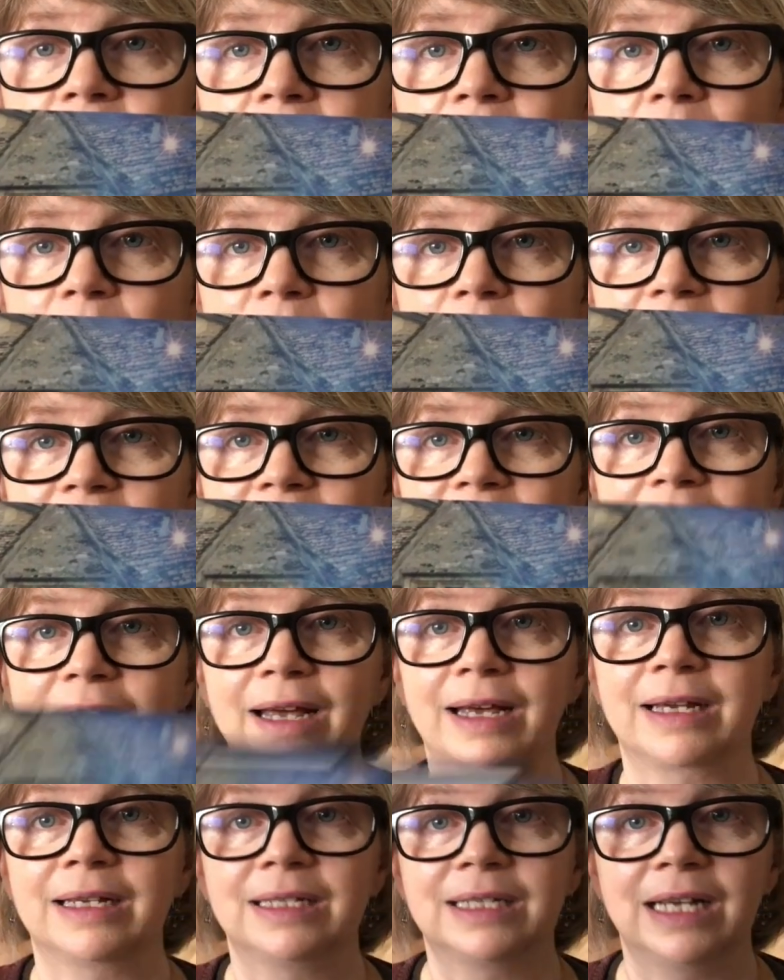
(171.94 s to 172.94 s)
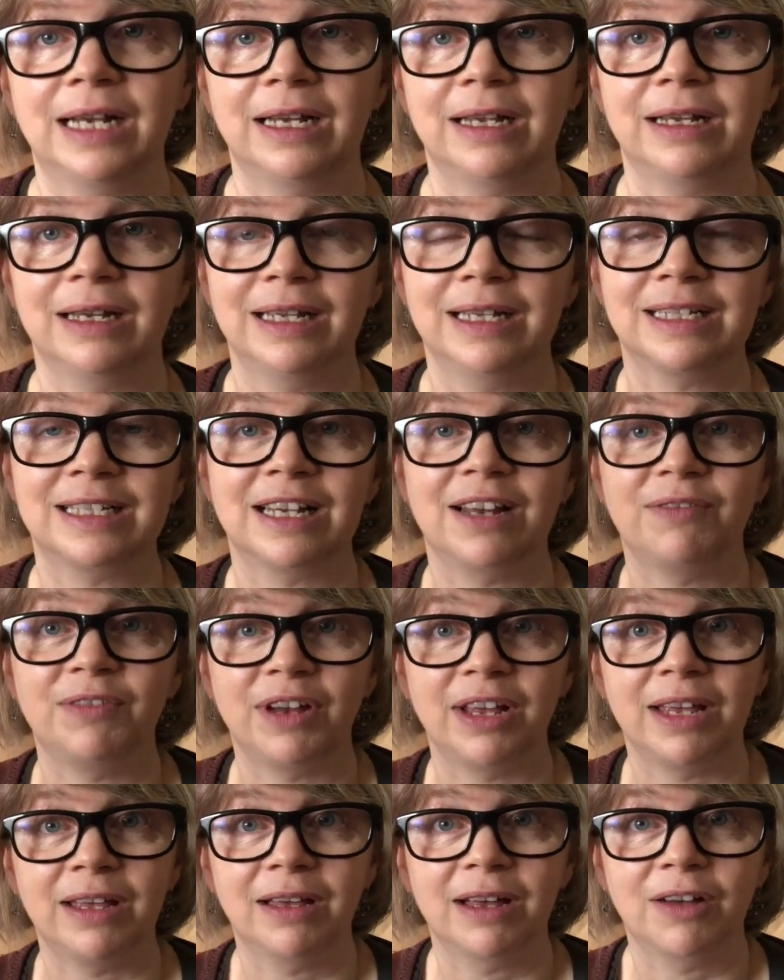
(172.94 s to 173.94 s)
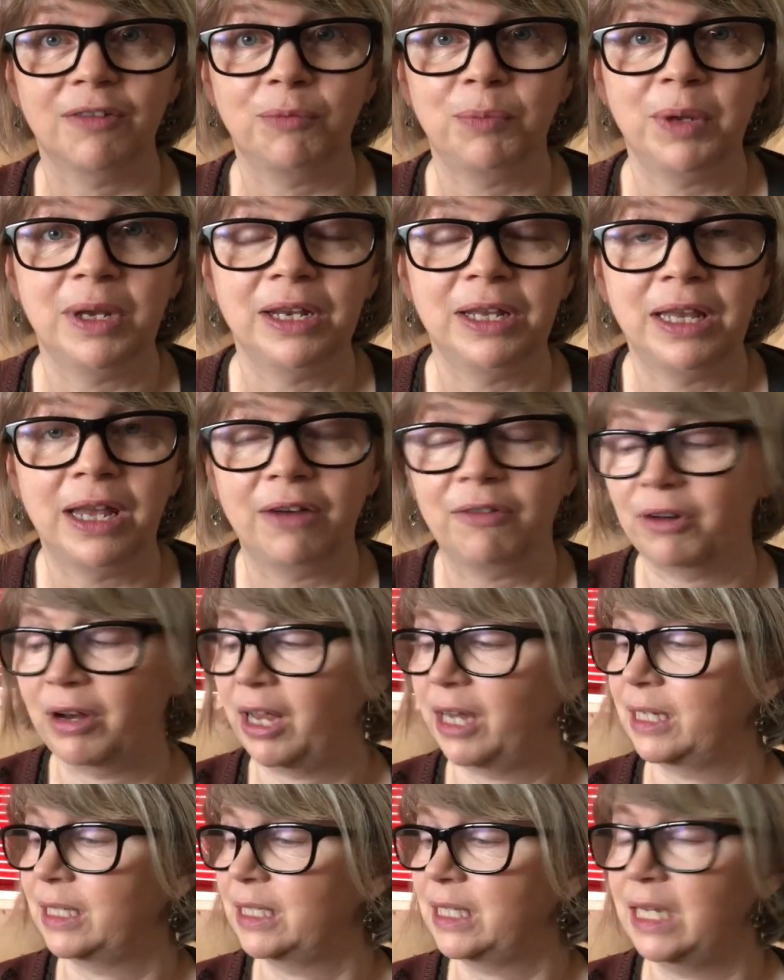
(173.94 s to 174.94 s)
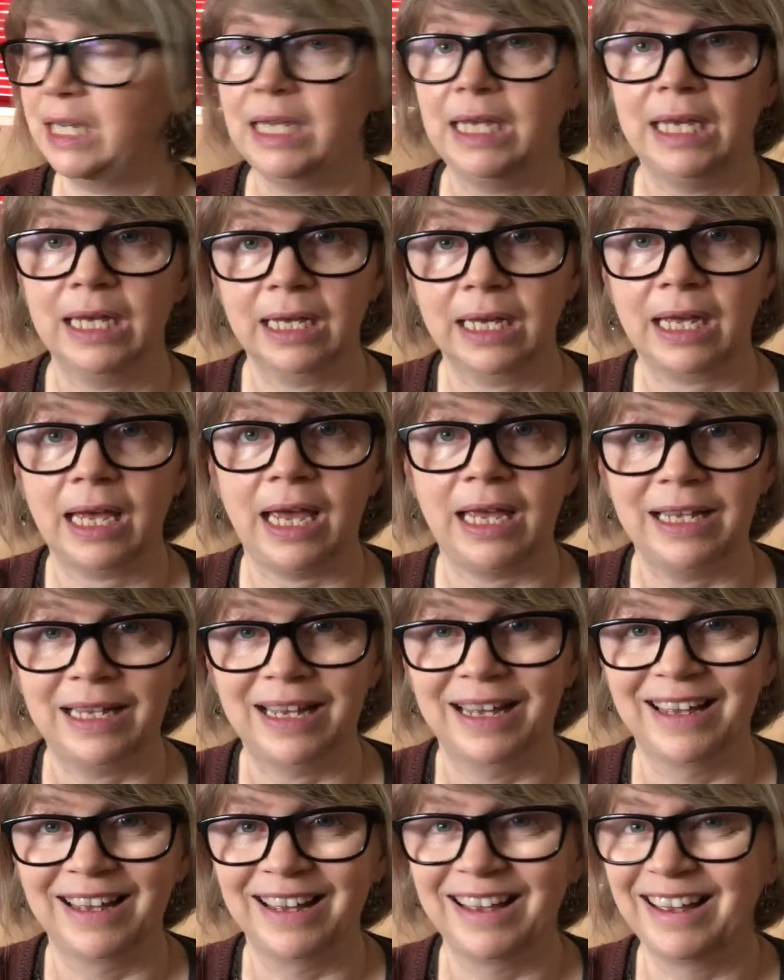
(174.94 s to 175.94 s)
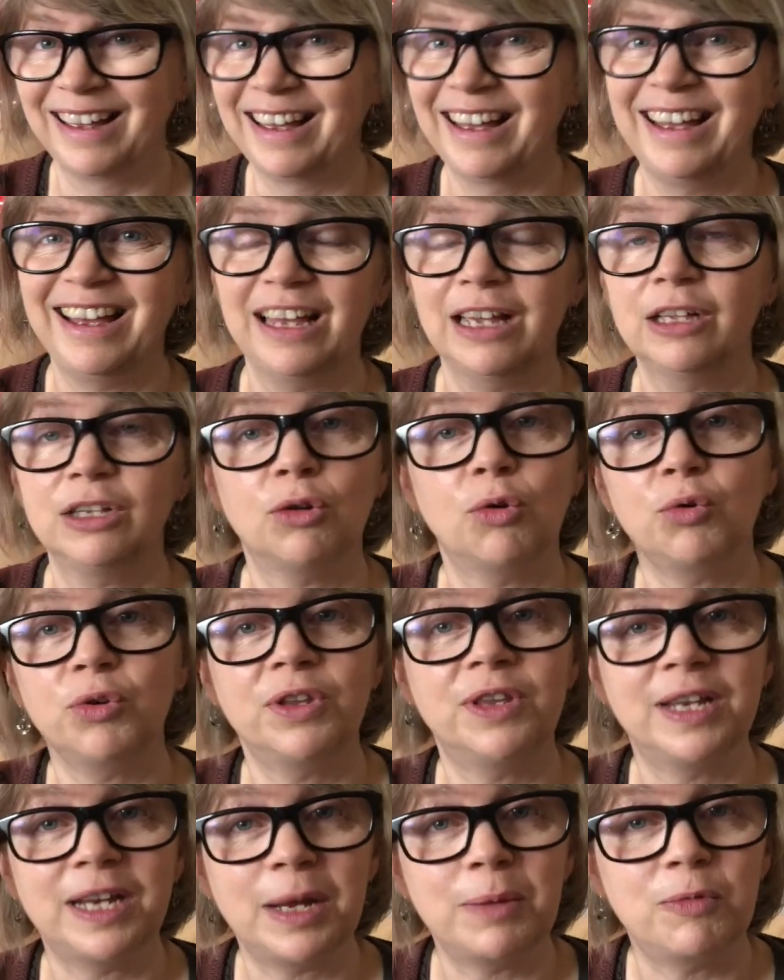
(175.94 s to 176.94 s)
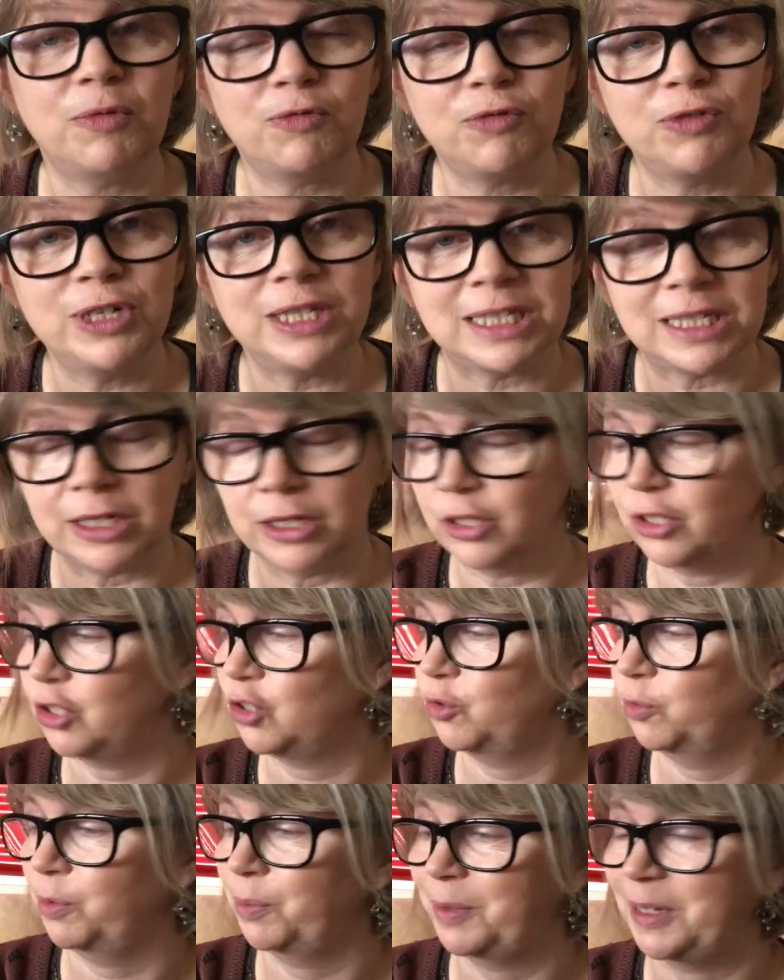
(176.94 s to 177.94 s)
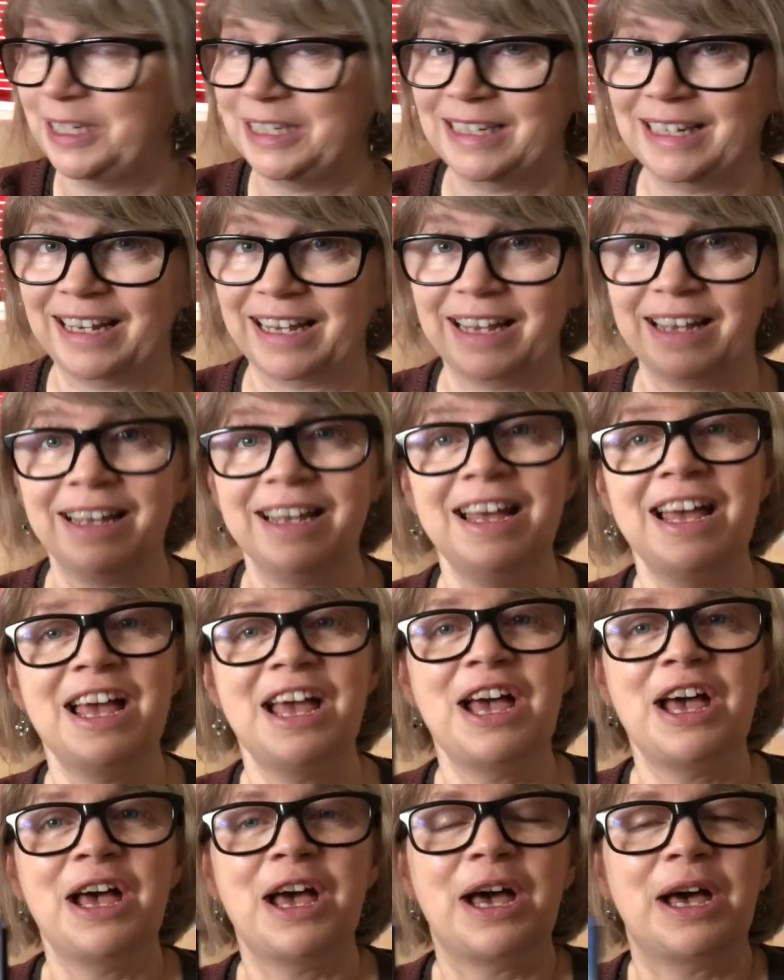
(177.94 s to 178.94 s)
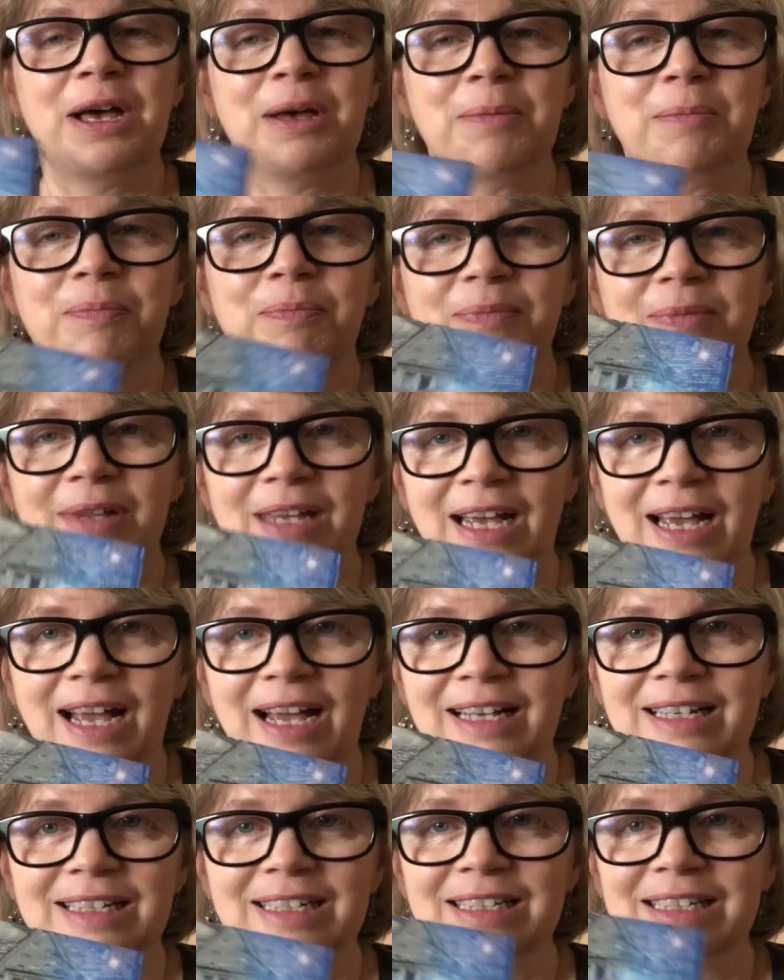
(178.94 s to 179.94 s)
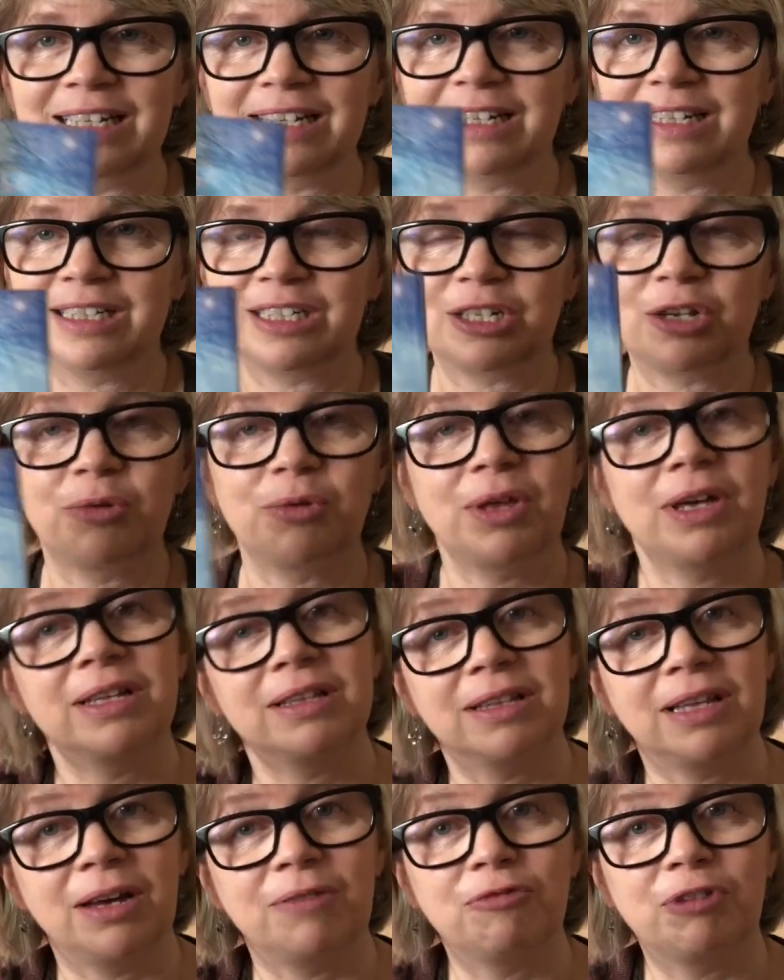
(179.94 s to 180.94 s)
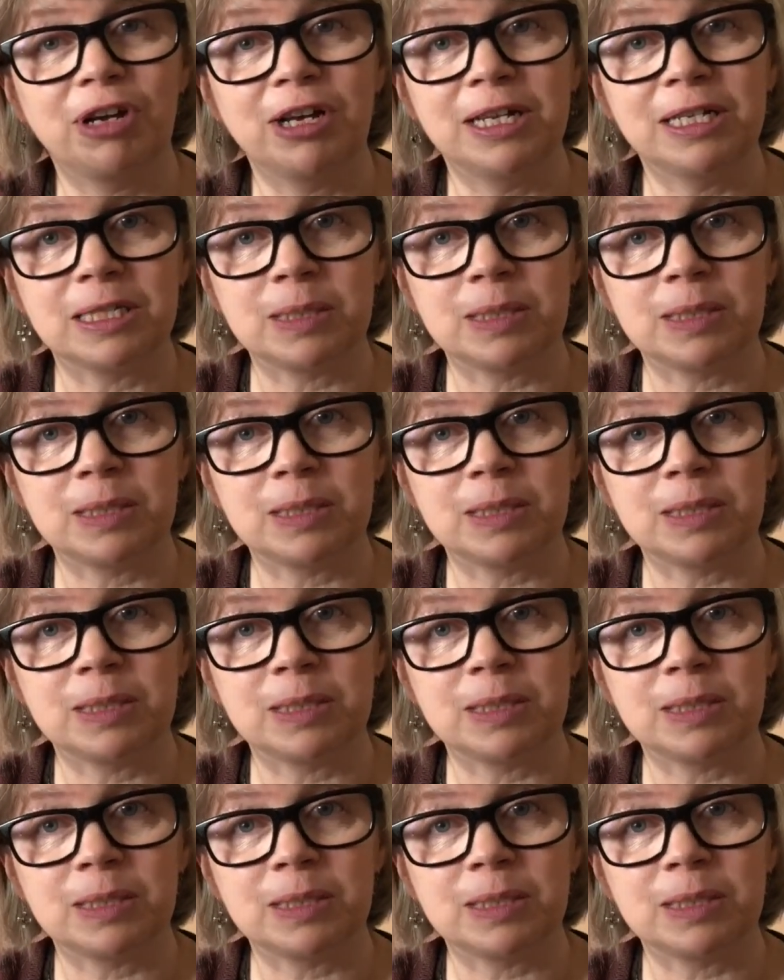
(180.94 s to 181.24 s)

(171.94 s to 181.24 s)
now, and I can tell you, it's lovely. I've been in there and had tea and cake, all in the name of research, you'll be pleased to hear. So that really